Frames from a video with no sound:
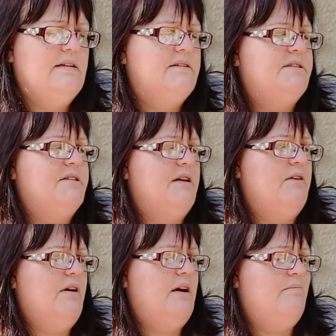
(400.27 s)

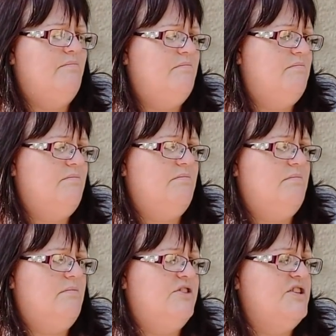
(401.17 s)
So
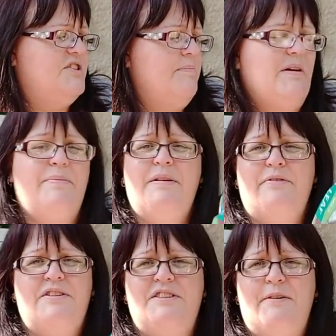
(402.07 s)
just a bit of
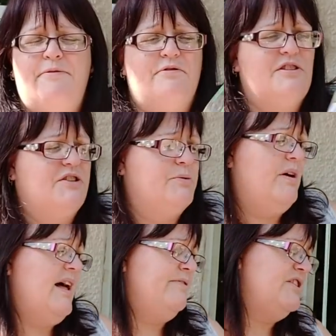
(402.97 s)
a difference as
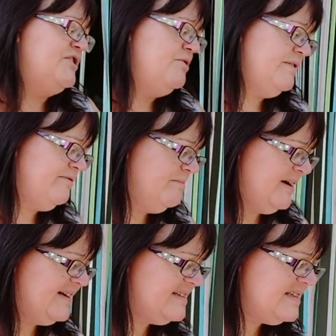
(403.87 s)
well. Having the 2 different
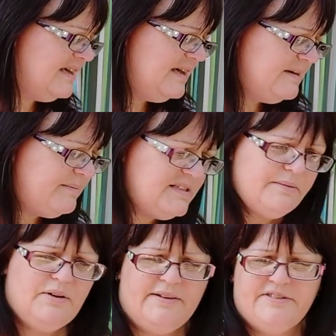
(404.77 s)
bags means
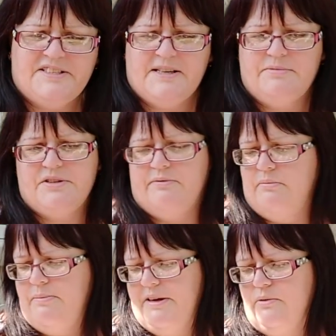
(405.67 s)
I'm not having the same stuff on
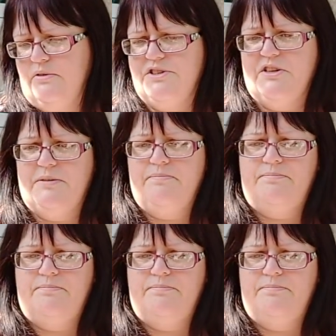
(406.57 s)
my plate all the time.